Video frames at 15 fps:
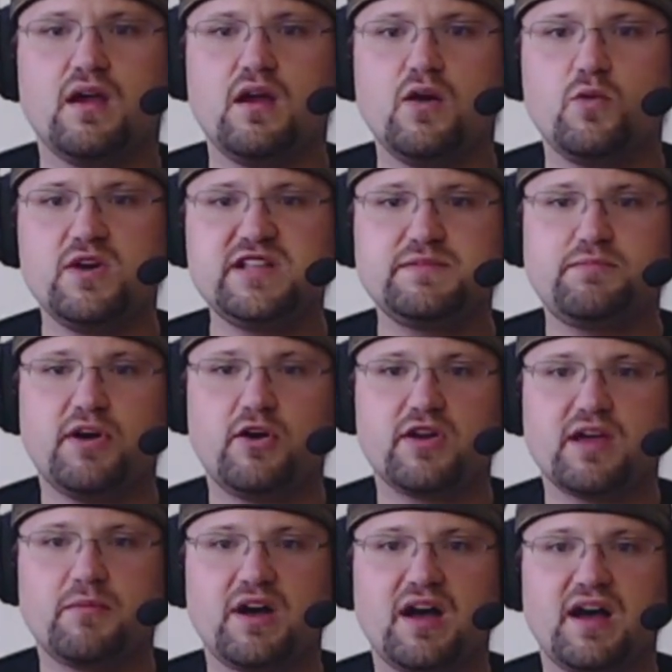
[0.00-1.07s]
which
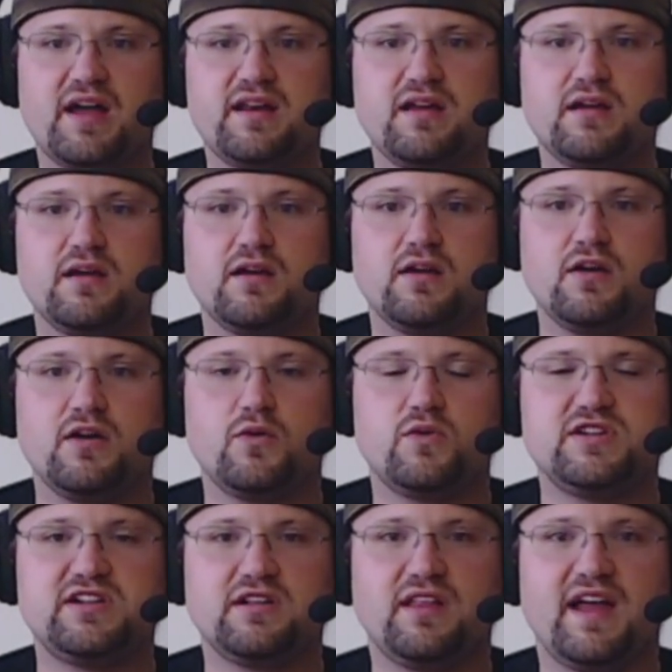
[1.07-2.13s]
Pokemon
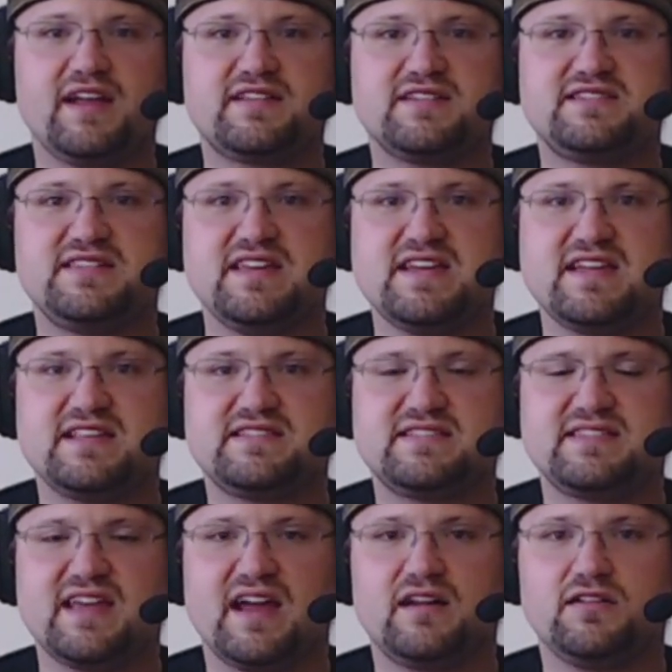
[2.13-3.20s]
would you like to see
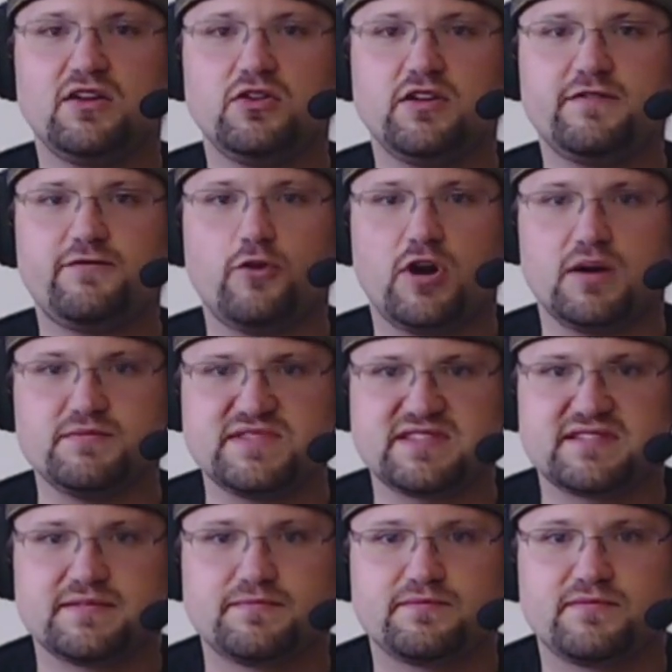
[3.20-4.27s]
get Alola
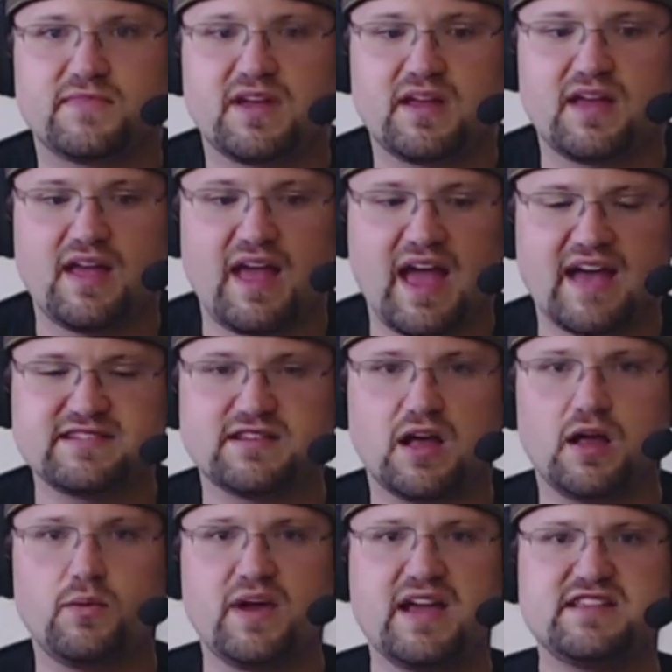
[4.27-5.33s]
forms? As
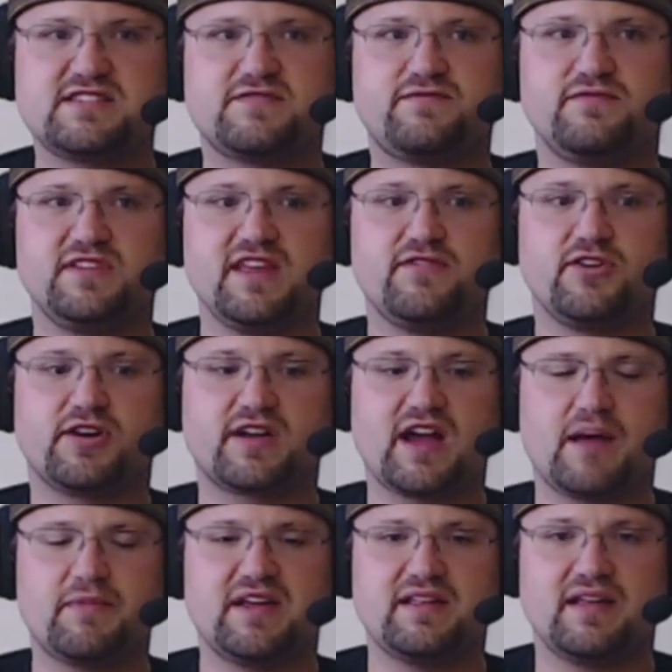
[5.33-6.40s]
always, leave your
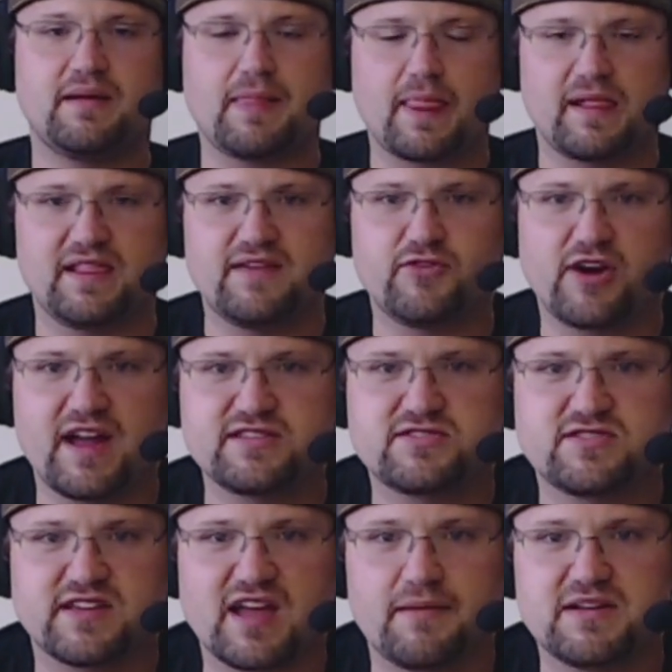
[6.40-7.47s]
answer
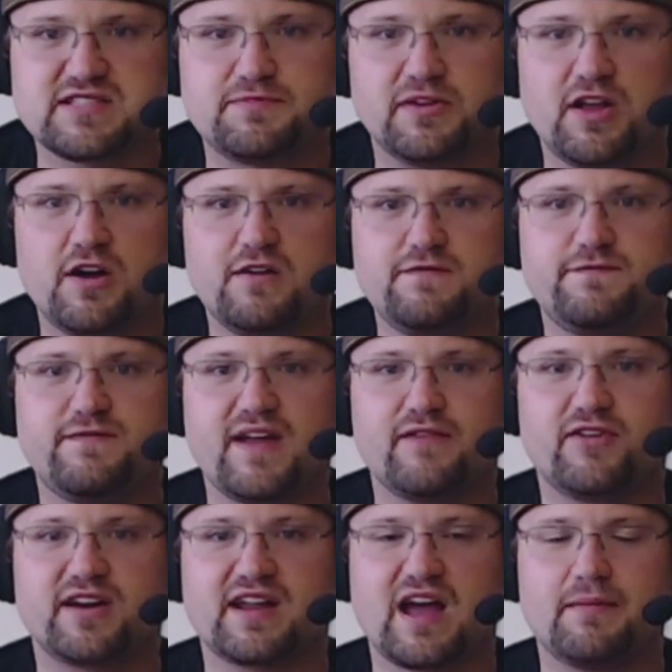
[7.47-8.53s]
in the comments below.
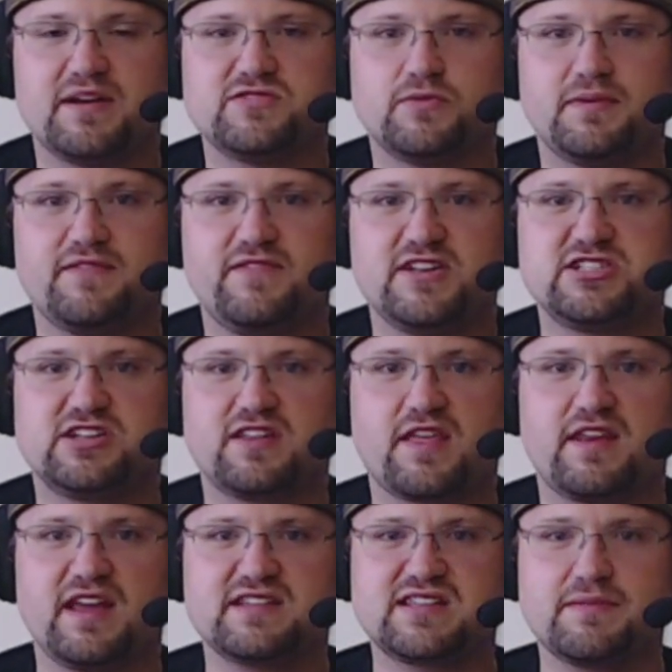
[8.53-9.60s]
Favorite comments will be featured on
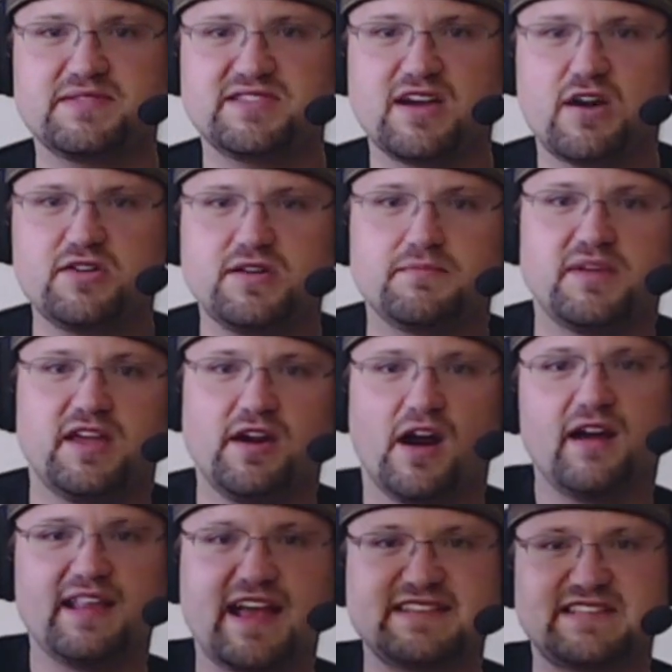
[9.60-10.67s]
the next episode. Here
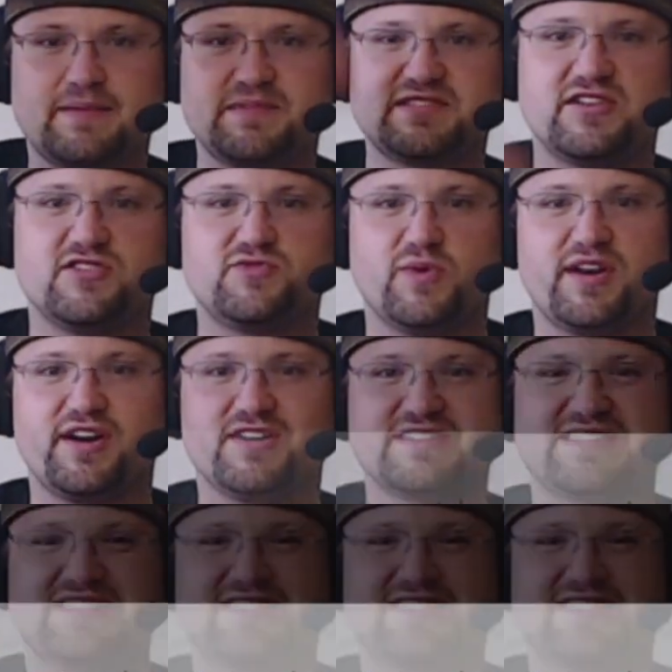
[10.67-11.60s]
are last episode's winners.